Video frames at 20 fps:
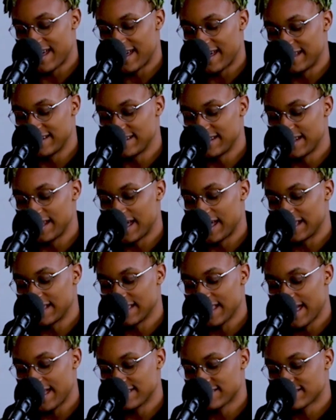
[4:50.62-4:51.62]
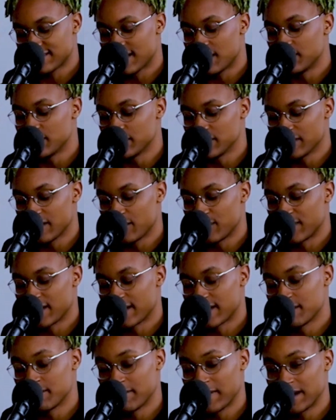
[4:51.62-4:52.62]
I did. Last summer, I
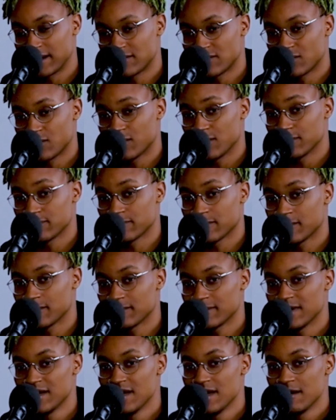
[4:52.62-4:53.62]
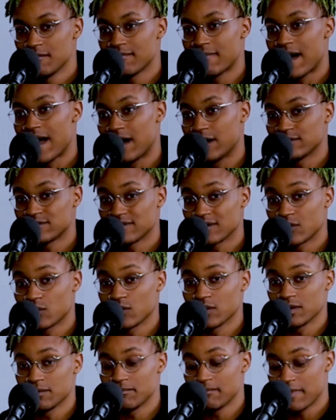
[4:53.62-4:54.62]
went on a bike tour from my house in
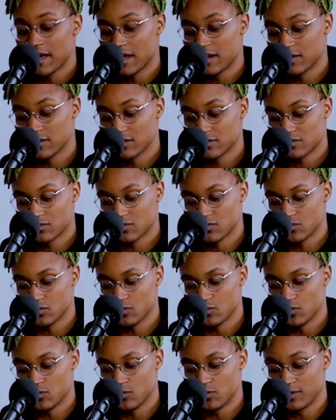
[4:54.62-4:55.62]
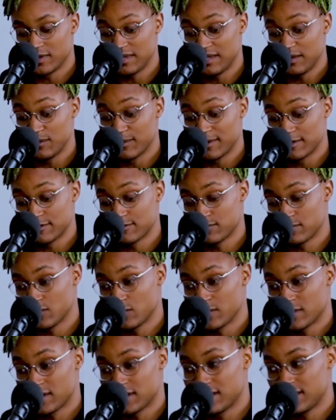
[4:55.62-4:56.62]
Cortland Manor to Key West,
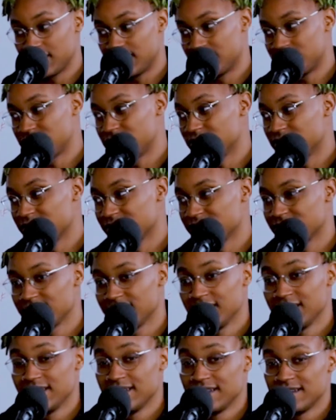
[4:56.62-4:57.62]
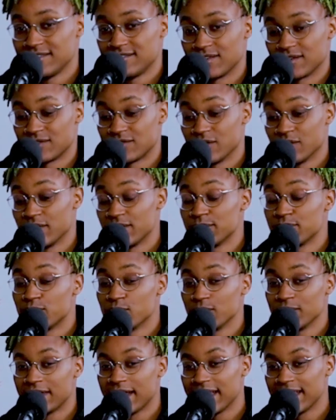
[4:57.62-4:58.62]
Florida. It took
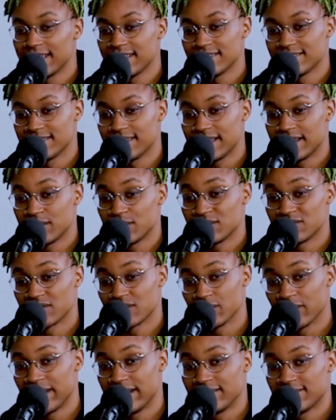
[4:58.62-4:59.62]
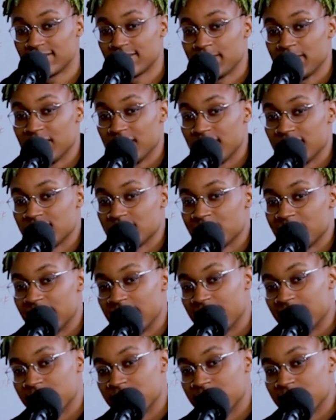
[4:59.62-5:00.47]
34 days, and it was the greatest experience of my